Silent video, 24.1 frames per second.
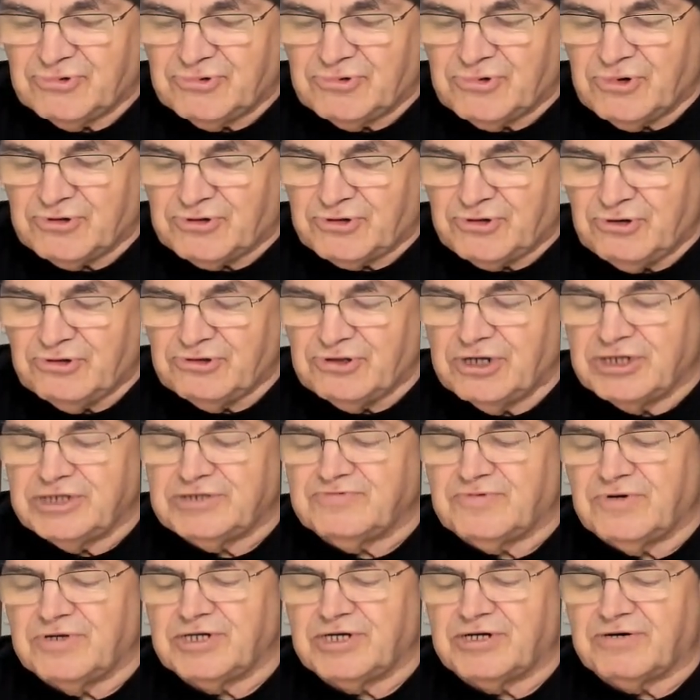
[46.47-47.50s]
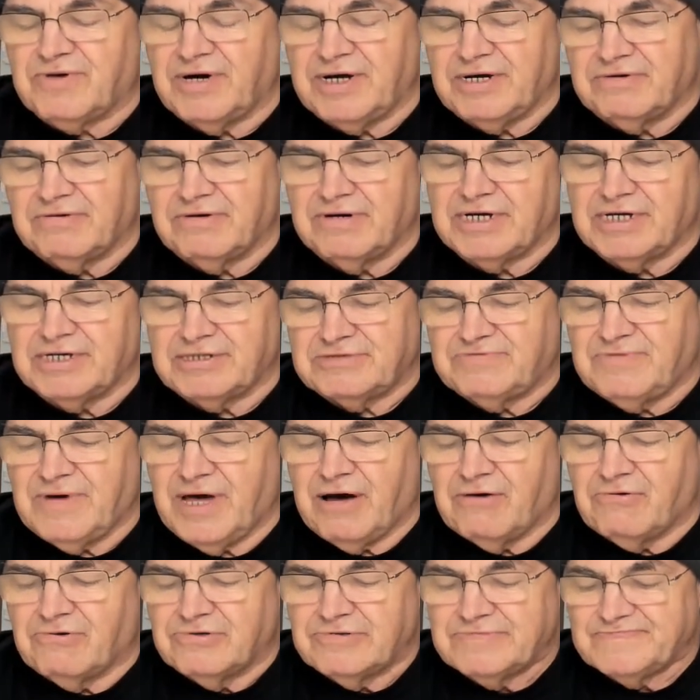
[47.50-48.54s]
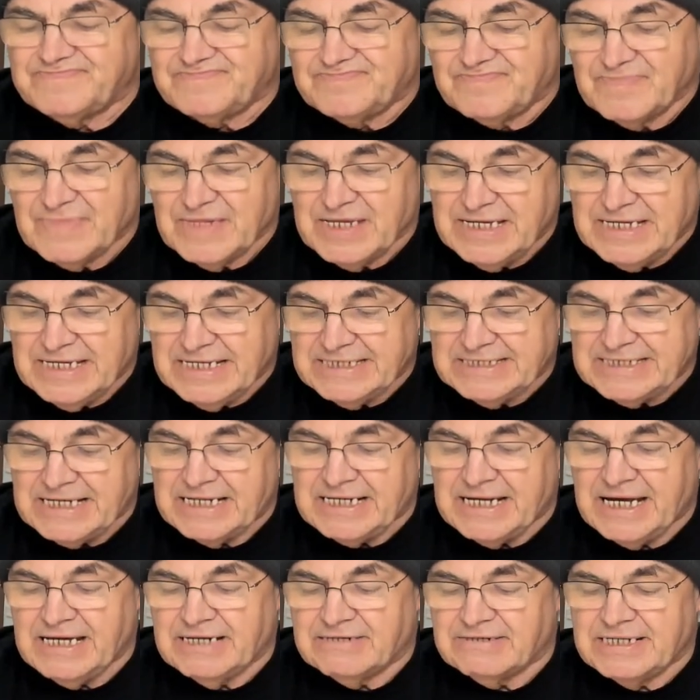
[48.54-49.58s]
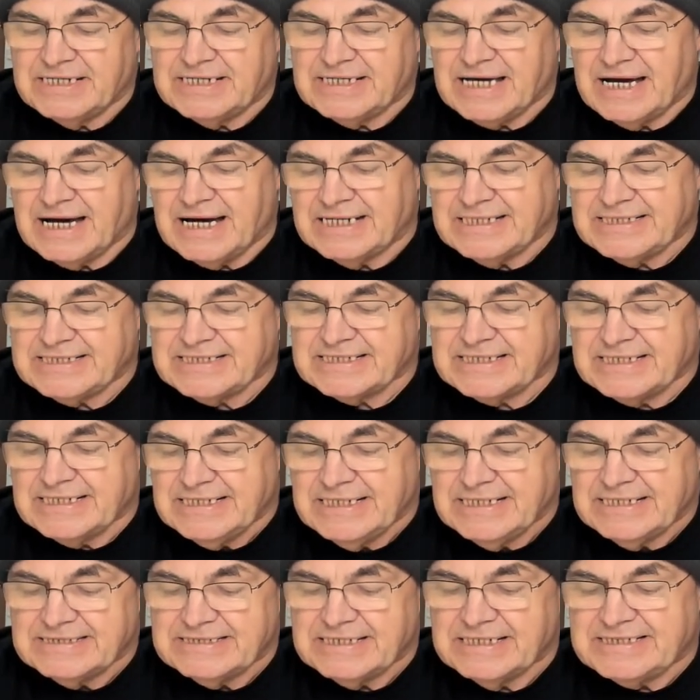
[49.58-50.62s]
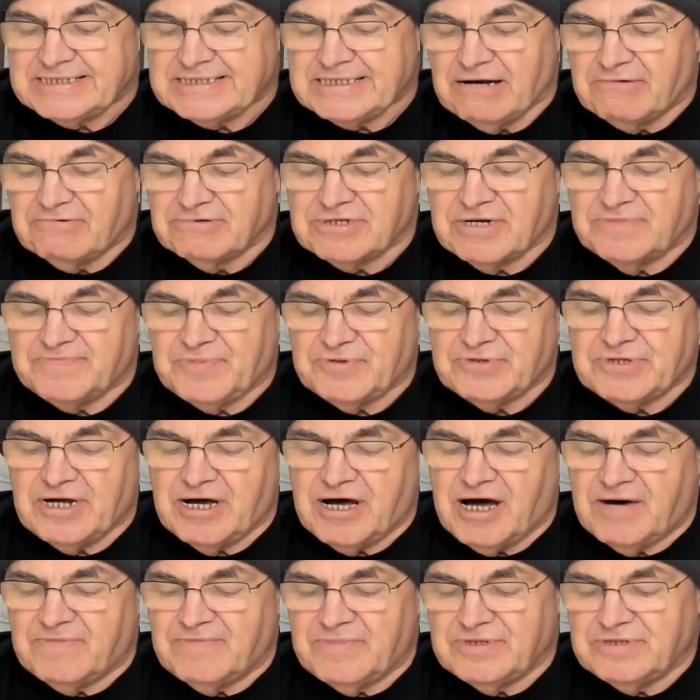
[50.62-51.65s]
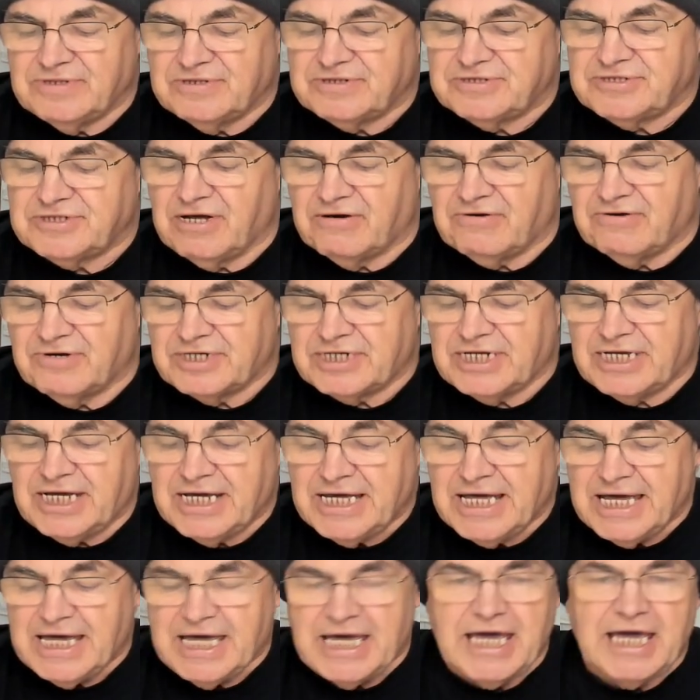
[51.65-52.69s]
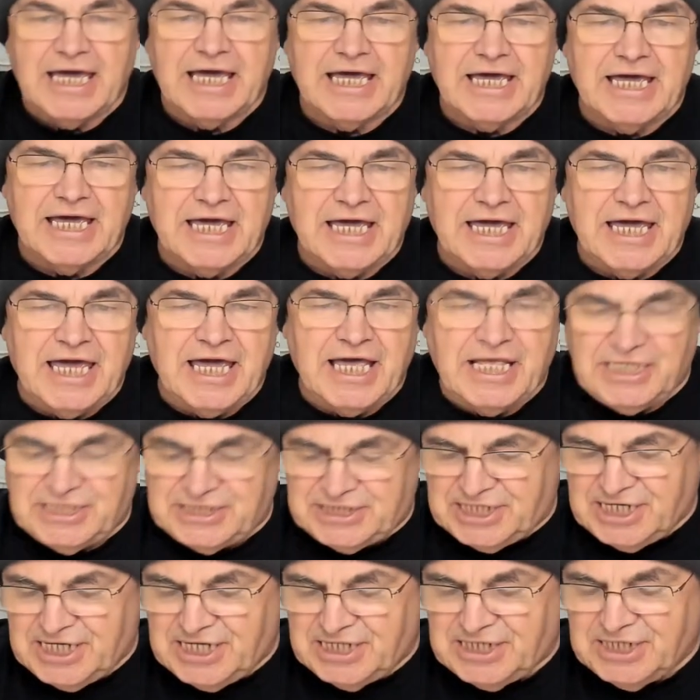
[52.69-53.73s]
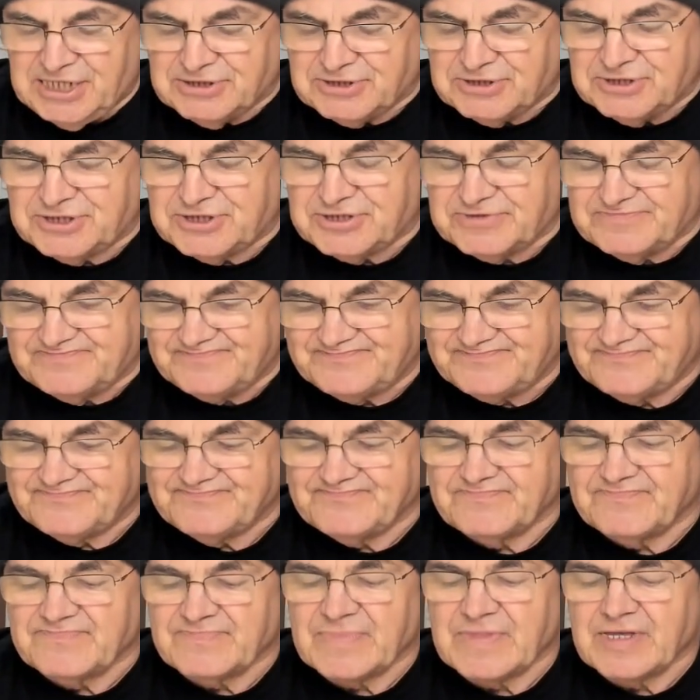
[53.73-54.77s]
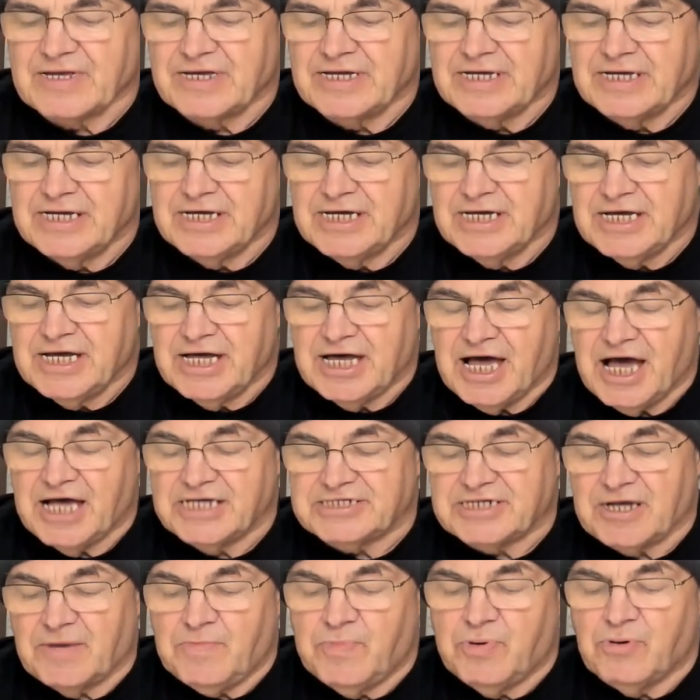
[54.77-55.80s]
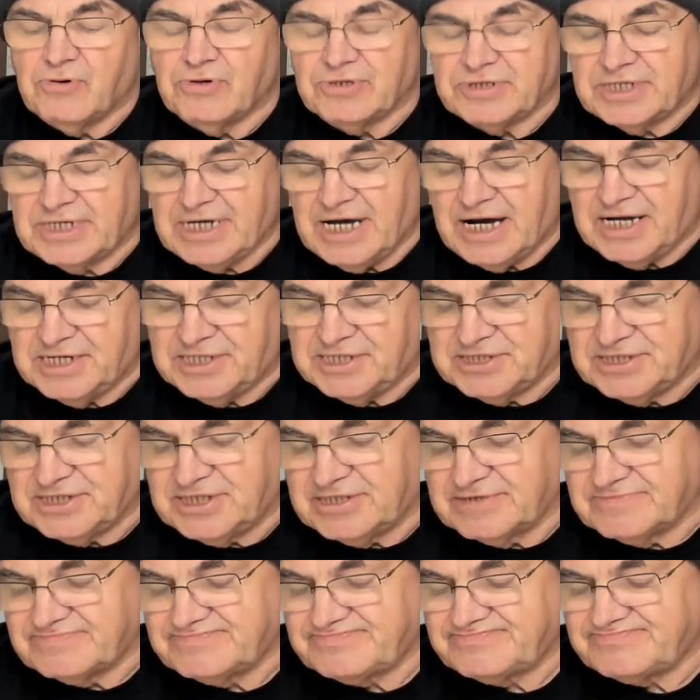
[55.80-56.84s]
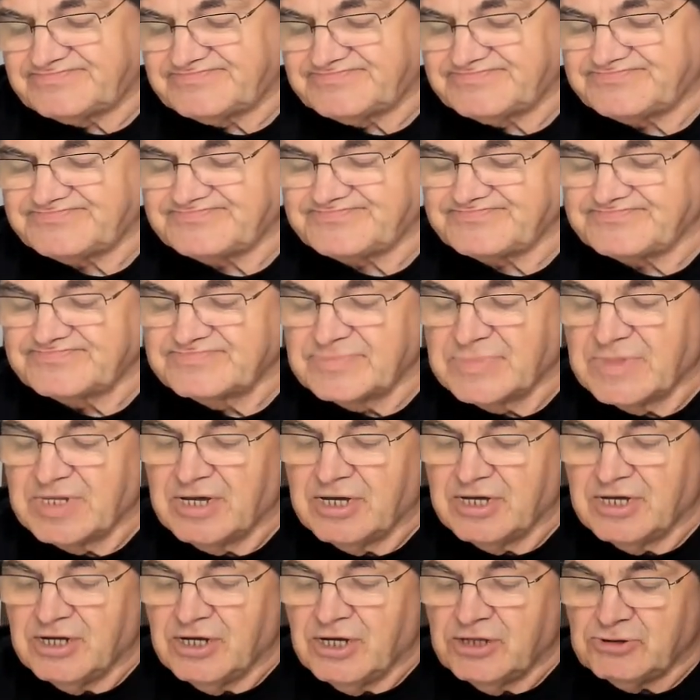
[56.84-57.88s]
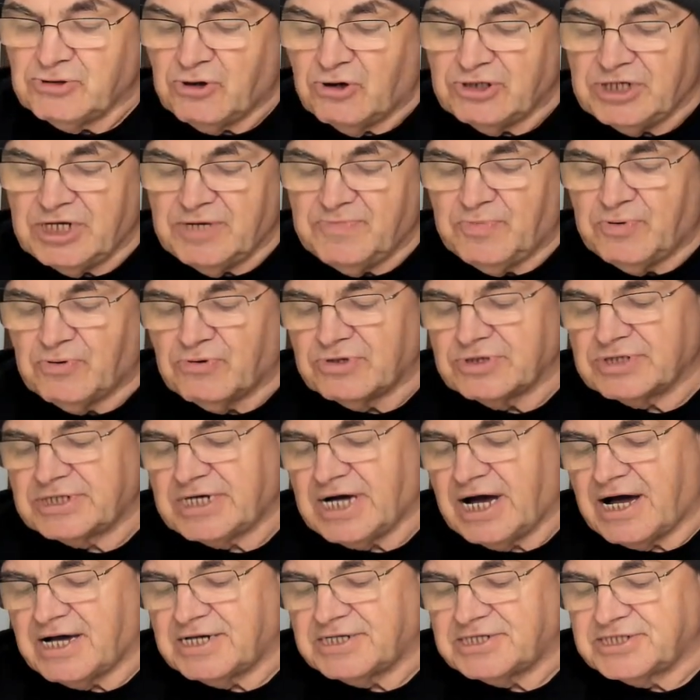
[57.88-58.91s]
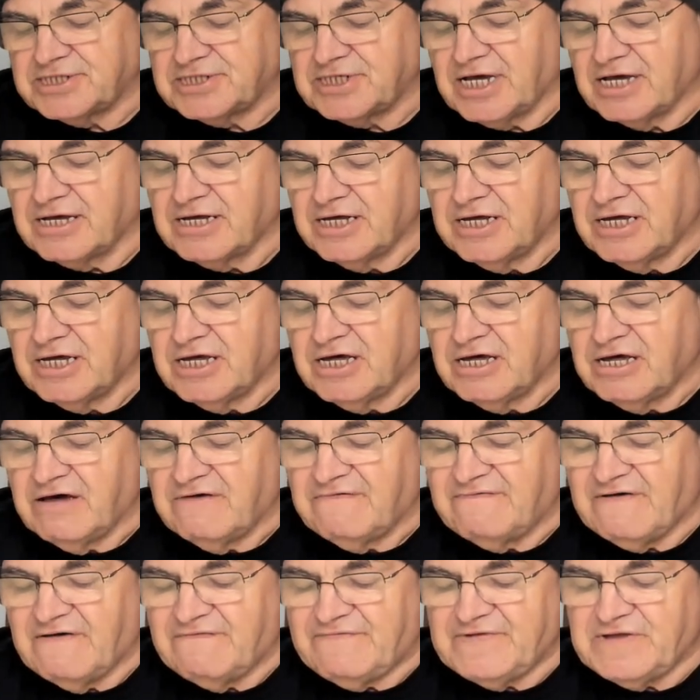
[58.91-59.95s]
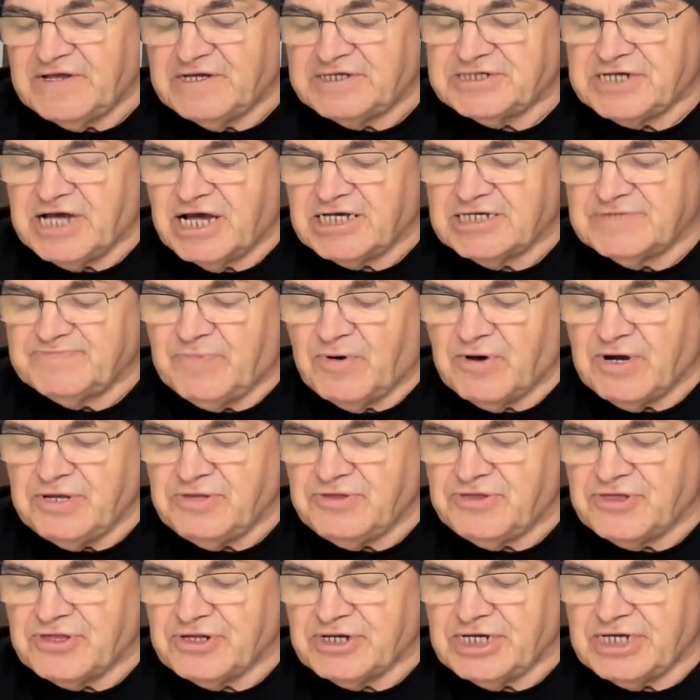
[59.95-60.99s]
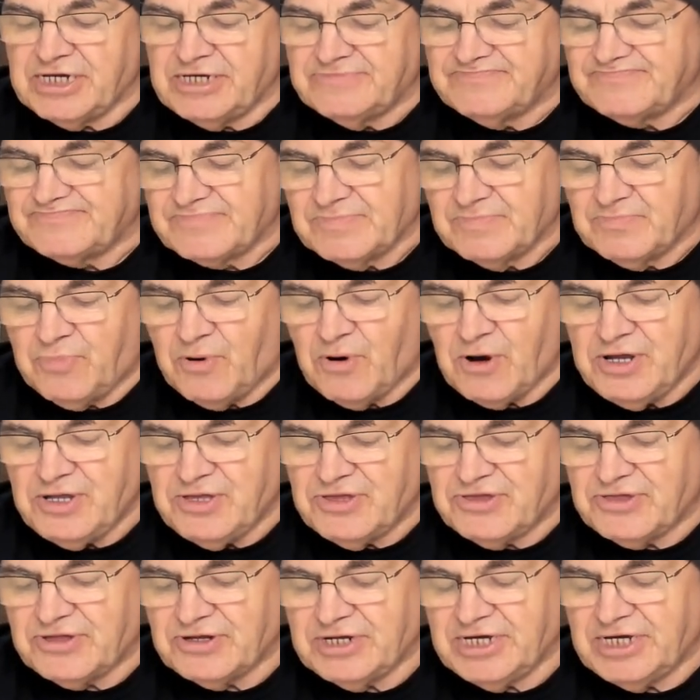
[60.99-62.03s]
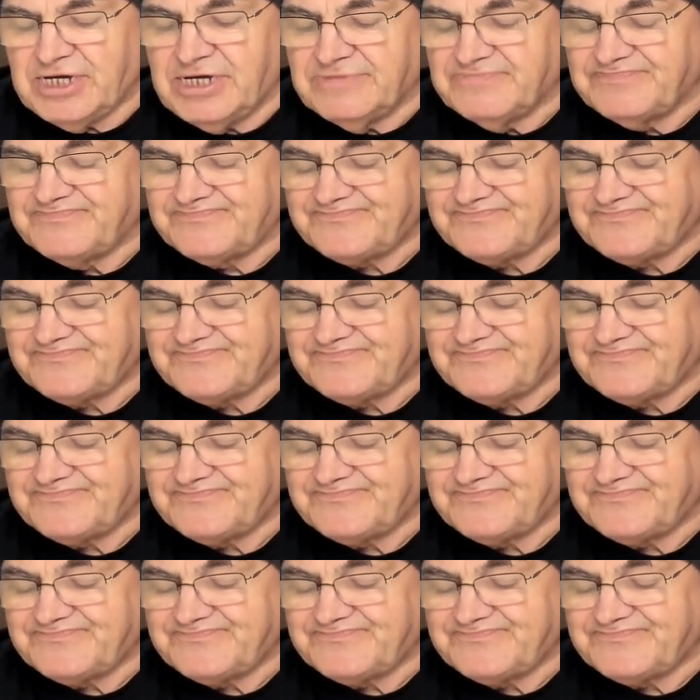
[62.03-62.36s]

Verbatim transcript: through this one quite well as well. It's an Islay cask, distilled at Bunnahabhain Distillery, aged 8 years. It's a port cask. Tawny port cask. 56.3.3